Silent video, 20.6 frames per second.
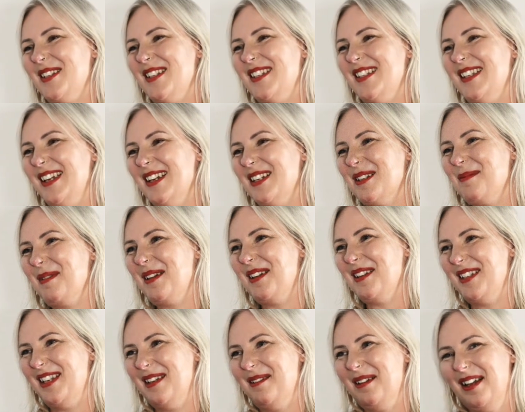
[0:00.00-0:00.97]
to six
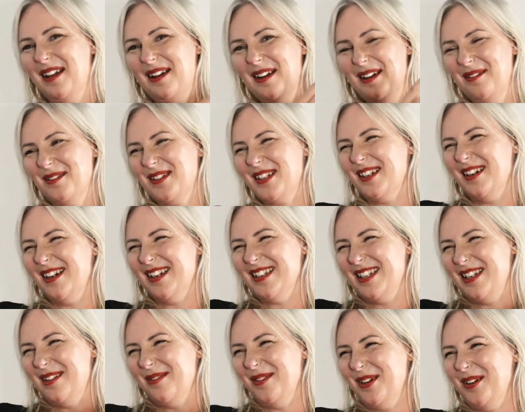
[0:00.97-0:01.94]
because it kind of
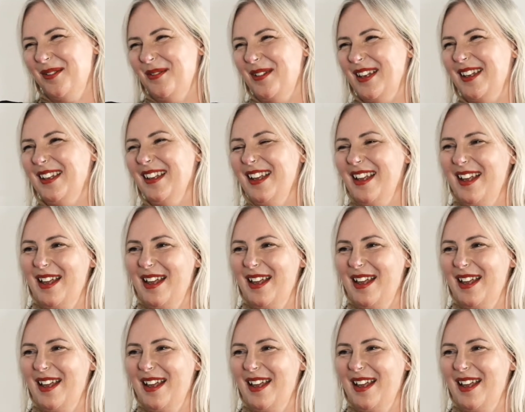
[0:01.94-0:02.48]
started evolving